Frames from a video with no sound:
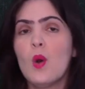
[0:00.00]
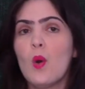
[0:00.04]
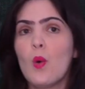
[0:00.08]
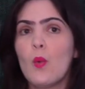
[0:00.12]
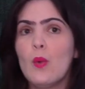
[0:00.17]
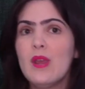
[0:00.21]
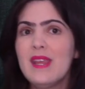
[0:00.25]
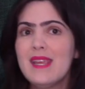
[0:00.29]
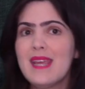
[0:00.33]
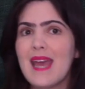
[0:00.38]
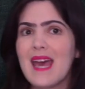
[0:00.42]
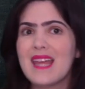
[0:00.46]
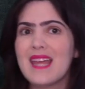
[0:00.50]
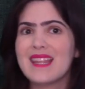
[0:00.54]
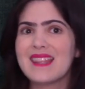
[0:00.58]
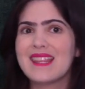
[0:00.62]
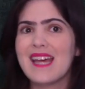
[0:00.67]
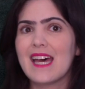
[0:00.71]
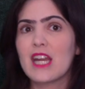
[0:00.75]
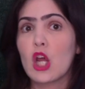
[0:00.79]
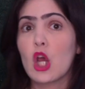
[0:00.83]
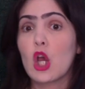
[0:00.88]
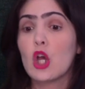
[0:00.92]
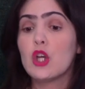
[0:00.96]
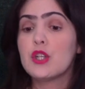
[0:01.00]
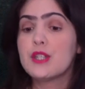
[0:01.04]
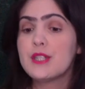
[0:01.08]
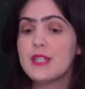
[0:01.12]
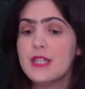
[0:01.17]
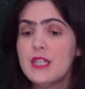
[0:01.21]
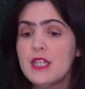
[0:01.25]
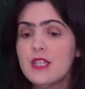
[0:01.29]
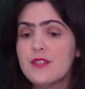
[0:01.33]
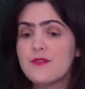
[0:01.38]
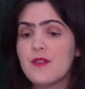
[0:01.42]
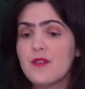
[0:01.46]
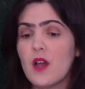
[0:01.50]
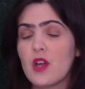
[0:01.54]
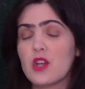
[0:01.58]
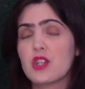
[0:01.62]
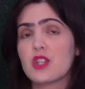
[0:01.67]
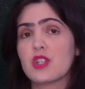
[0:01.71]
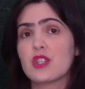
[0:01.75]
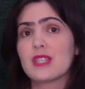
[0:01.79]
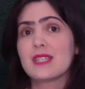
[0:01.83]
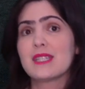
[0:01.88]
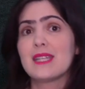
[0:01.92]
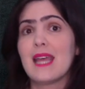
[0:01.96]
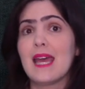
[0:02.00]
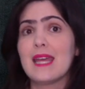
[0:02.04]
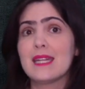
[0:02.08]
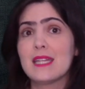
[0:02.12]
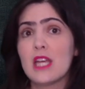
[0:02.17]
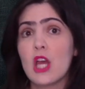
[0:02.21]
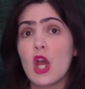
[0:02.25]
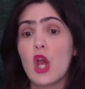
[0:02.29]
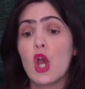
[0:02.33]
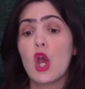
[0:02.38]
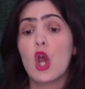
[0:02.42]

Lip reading: we get that continuous functions send